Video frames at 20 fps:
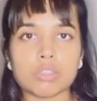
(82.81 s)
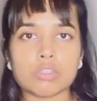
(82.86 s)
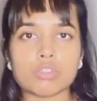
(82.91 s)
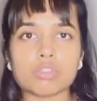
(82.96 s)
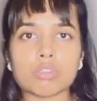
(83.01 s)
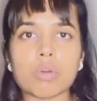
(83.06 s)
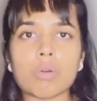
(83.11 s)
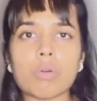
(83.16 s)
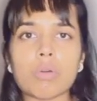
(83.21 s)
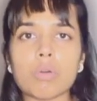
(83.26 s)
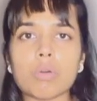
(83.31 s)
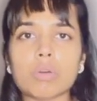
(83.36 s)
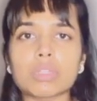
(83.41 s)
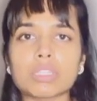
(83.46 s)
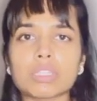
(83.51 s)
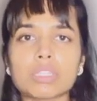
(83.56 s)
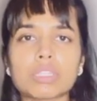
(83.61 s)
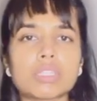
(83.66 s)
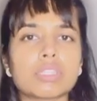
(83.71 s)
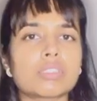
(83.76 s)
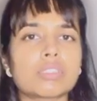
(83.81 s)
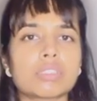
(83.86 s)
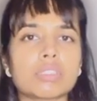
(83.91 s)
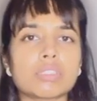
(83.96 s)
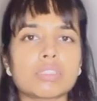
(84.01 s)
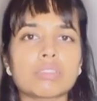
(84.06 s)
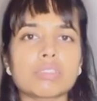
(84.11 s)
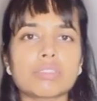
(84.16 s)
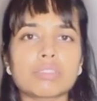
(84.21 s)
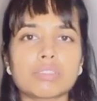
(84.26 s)
So this
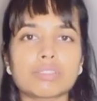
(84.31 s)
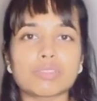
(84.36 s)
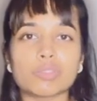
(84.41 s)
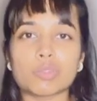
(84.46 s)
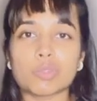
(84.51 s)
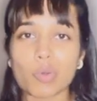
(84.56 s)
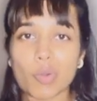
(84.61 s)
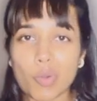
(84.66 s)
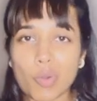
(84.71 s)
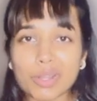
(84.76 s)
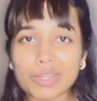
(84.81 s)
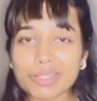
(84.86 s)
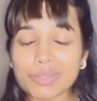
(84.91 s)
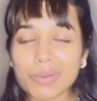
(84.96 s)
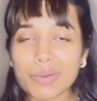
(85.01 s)
is not